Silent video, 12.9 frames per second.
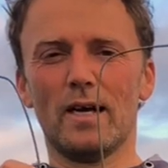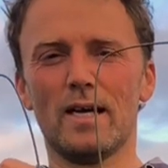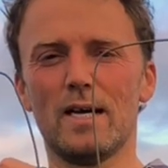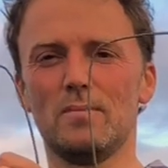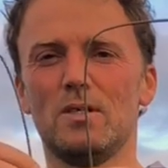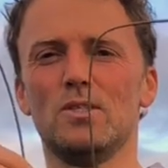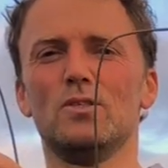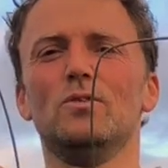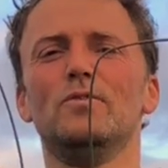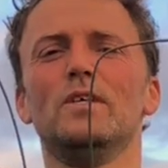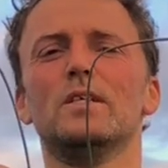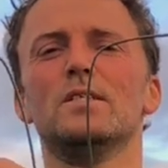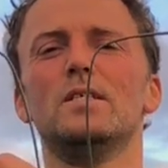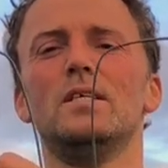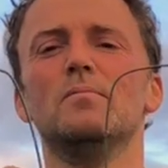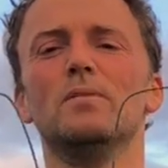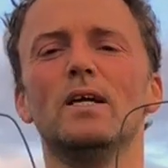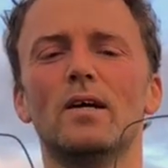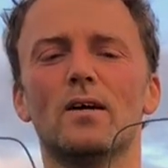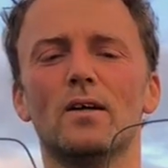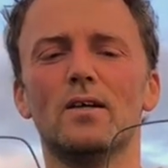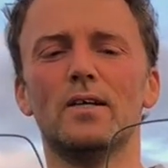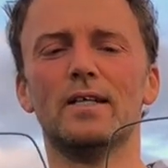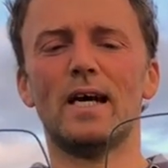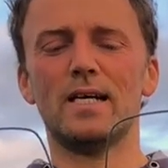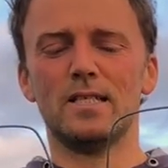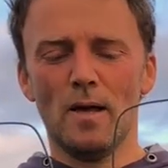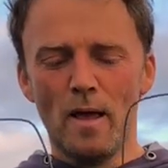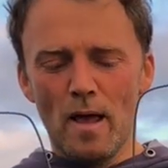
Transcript: I don't know if you can see them there like that,